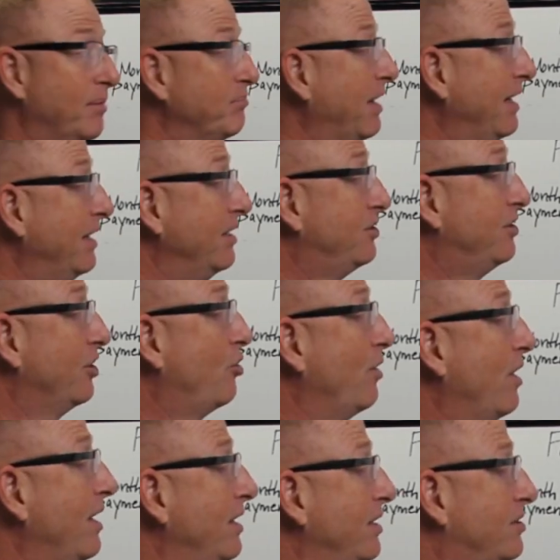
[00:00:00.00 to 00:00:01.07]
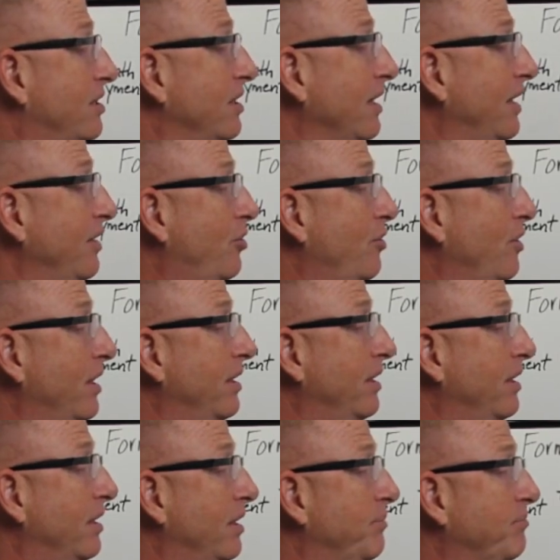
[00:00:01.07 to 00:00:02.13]
minus the credits, lender
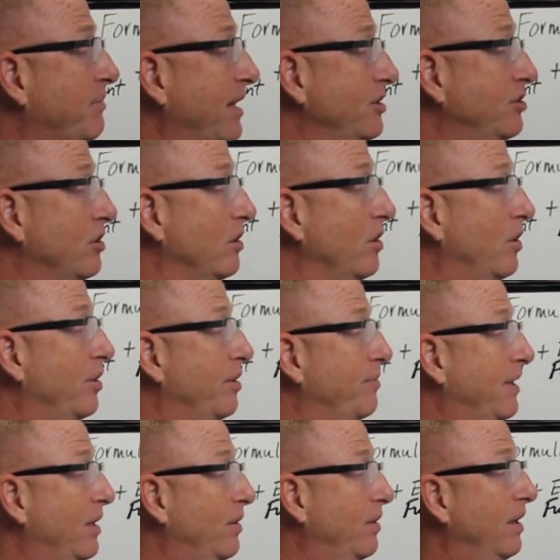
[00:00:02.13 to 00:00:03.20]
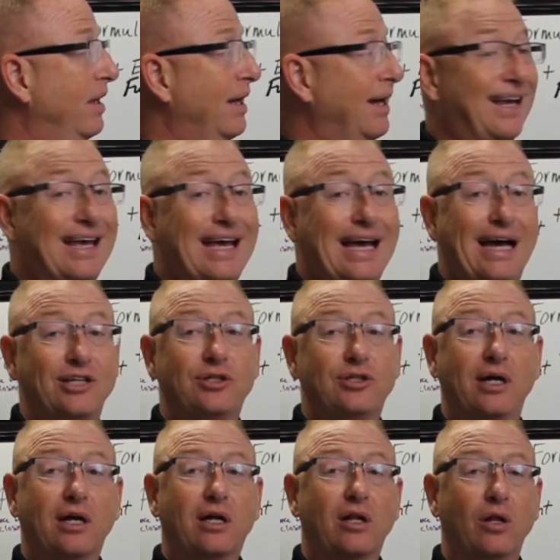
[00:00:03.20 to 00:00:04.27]
credit, minus your loan amount, cash
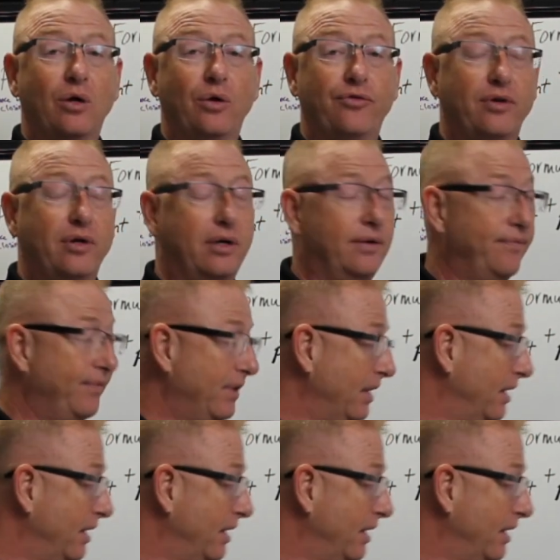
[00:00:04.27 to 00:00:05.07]
at closing.